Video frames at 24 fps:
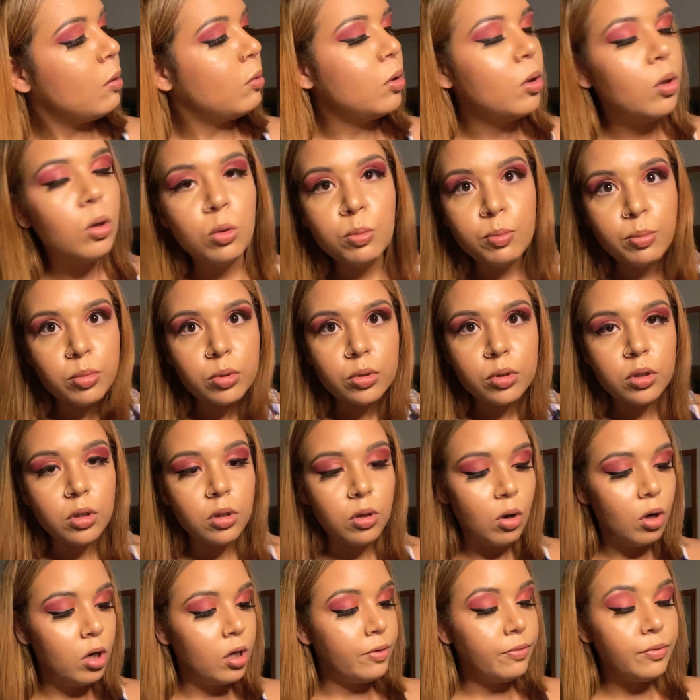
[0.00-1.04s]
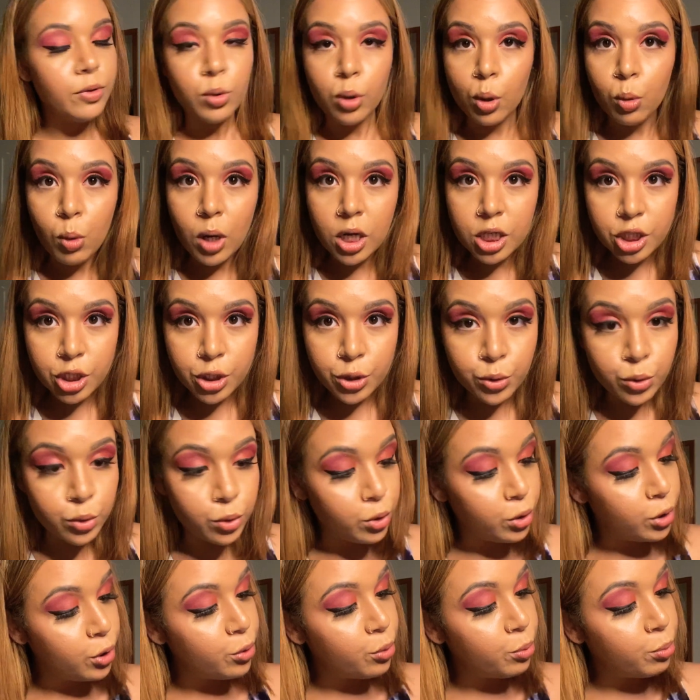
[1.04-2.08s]
would hope all of you are washing your
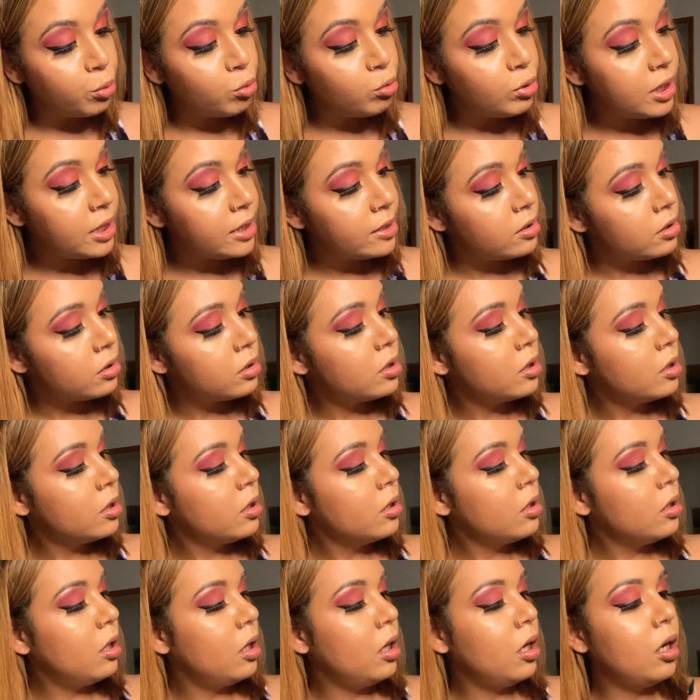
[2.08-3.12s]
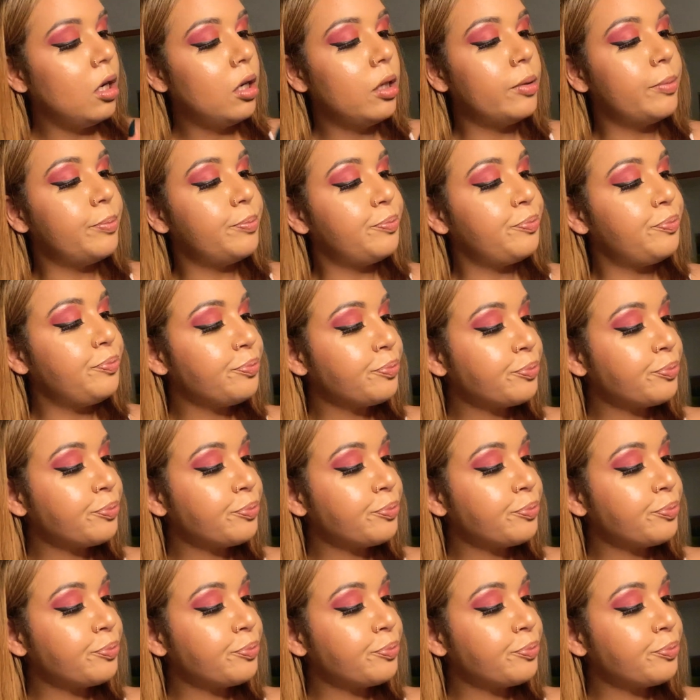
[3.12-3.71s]
little booties. Um,